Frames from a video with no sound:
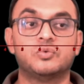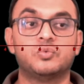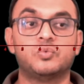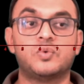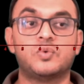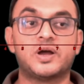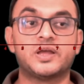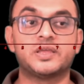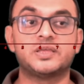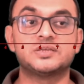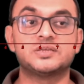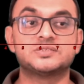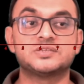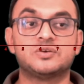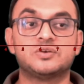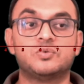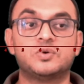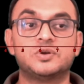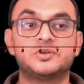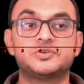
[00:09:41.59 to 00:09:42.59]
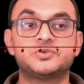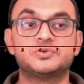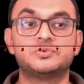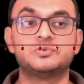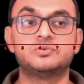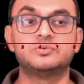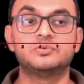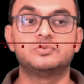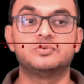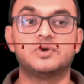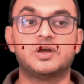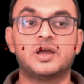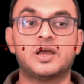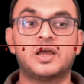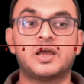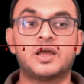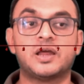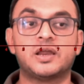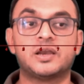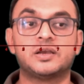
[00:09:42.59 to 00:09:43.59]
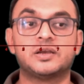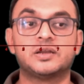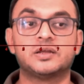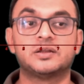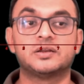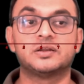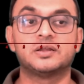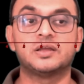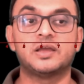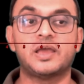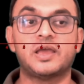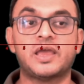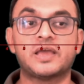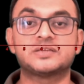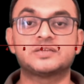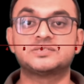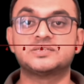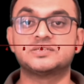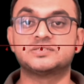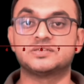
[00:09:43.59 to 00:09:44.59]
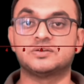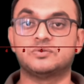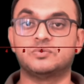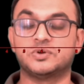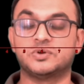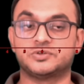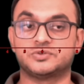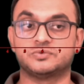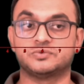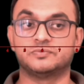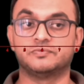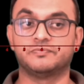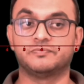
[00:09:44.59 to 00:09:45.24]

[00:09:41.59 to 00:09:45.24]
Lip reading: Y is equal to and x is equal to.